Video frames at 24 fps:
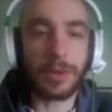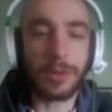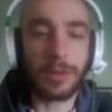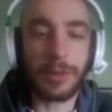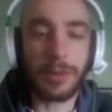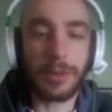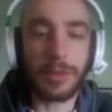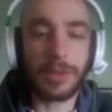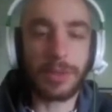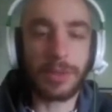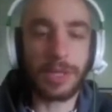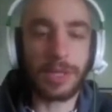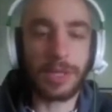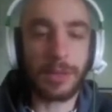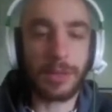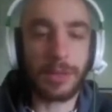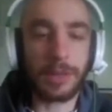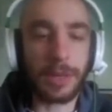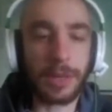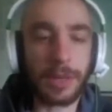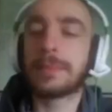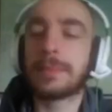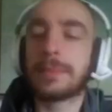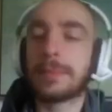on my wrist
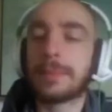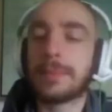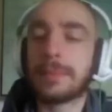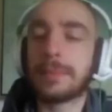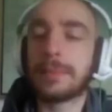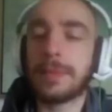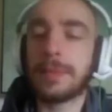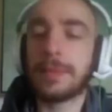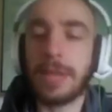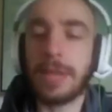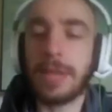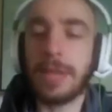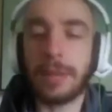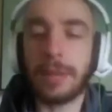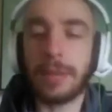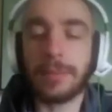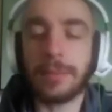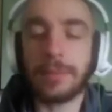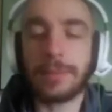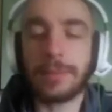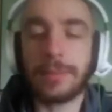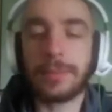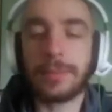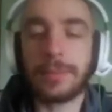anyway. Yeah.
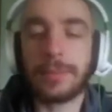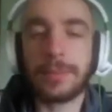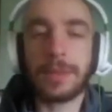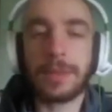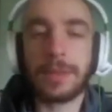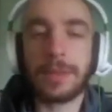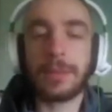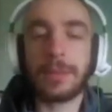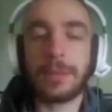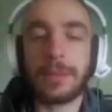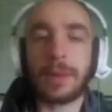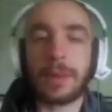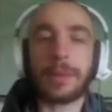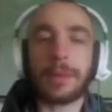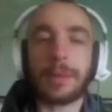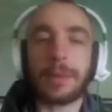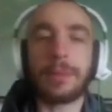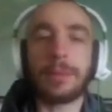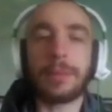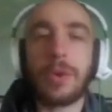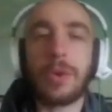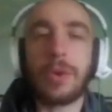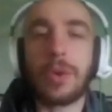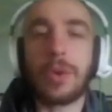I'm becoming
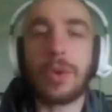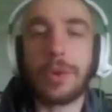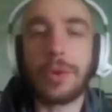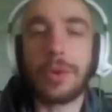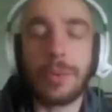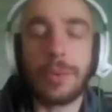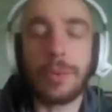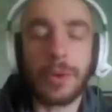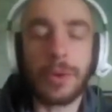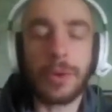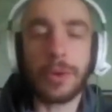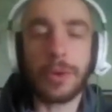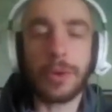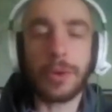more and more